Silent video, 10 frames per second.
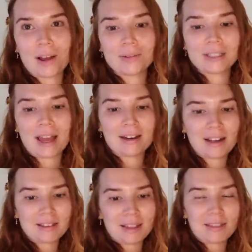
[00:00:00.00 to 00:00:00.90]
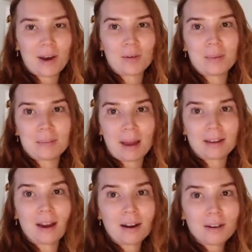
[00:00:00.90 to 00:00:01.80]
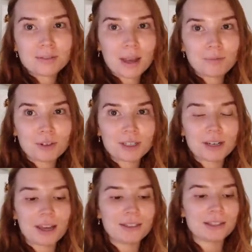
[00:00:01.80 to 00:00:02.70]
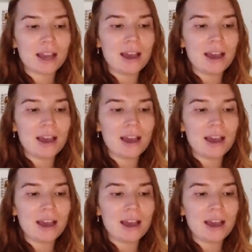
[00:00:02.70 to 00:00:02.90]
Was editing that would be my cutoff time for tonight.